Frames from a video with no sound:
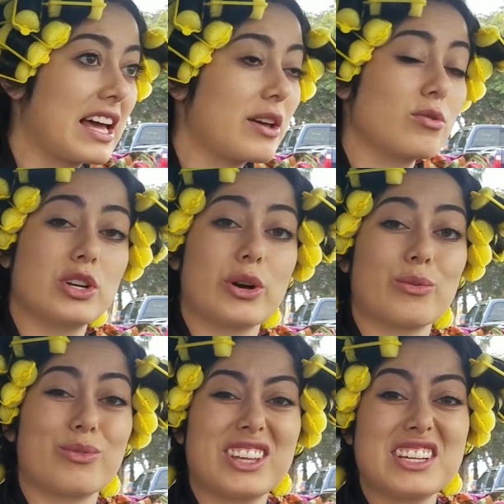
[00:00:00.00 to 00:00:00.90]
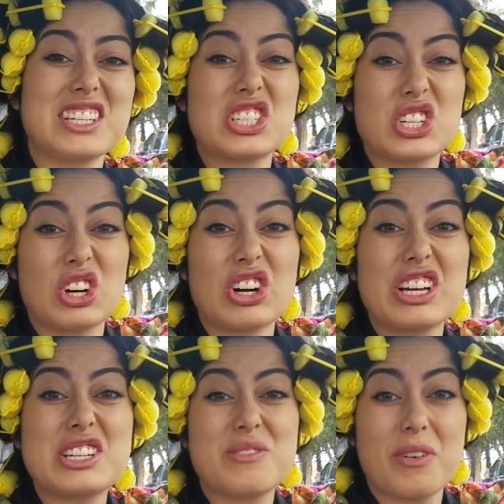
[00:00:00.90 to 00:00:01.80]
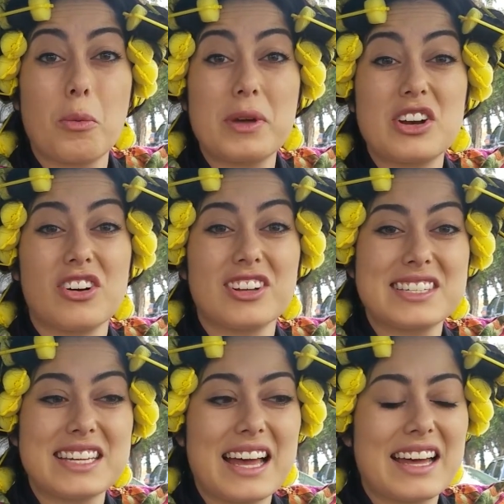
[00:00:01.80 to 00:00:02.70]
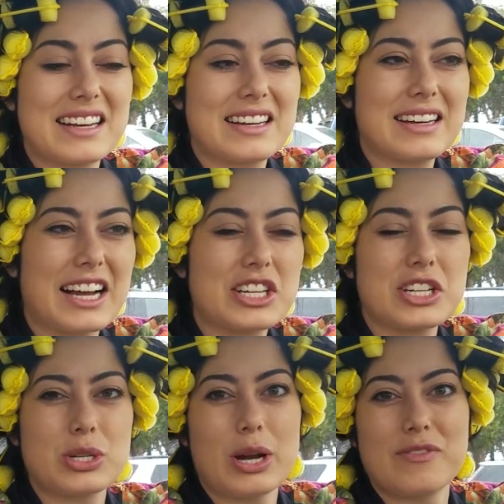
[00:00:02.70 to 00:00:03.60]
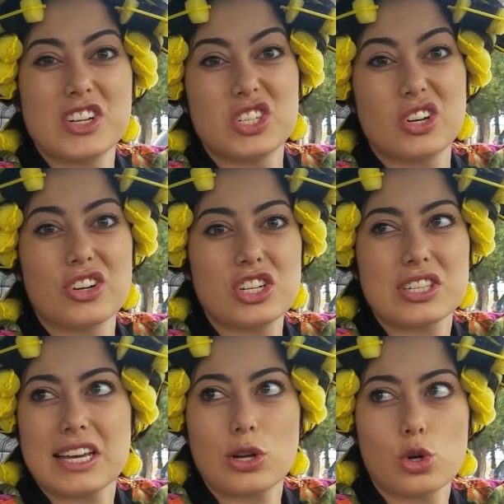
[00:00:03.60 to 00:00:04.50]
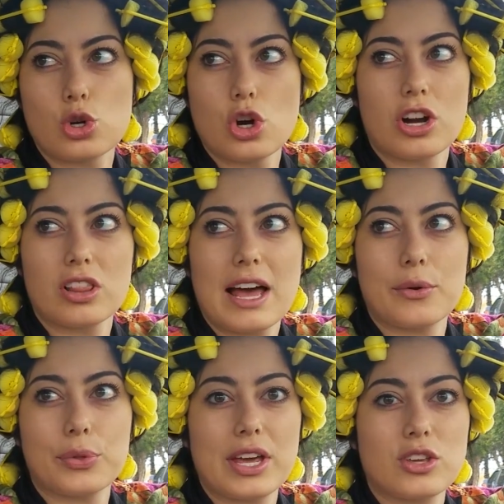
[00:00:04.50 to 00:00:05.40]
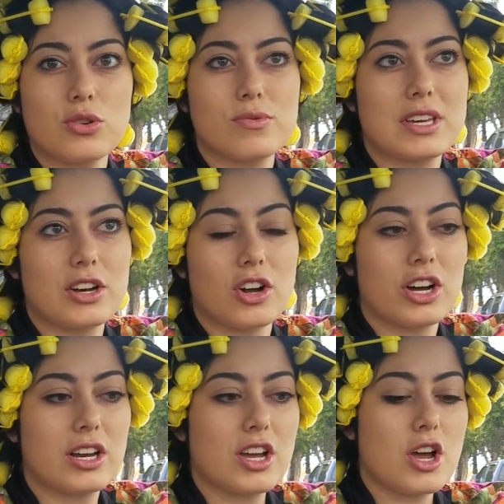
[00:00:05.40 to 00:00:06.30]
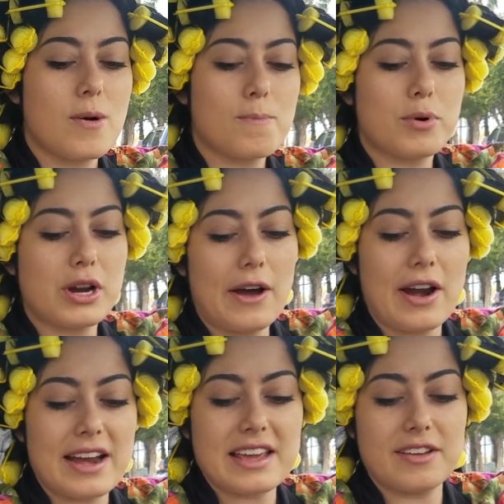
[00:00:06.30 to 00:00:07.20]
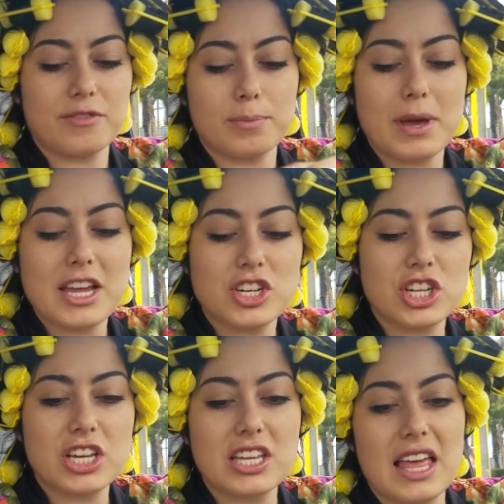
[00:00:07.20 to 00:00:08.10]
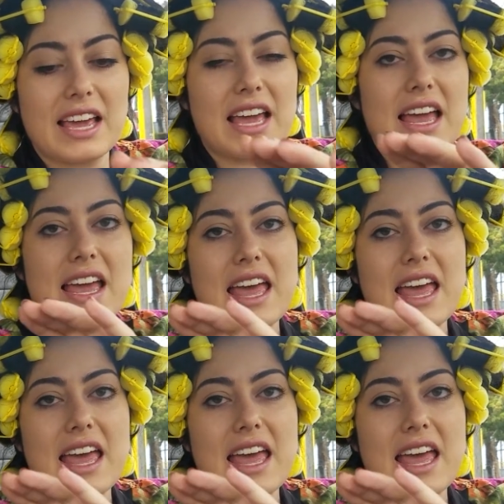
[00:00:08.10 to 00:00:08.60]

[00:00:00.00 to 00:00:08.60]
They, you know, really discourage filming on set. Actually, it's not even discouraged. It's like you're not allowed. Like you cannot put out any information, like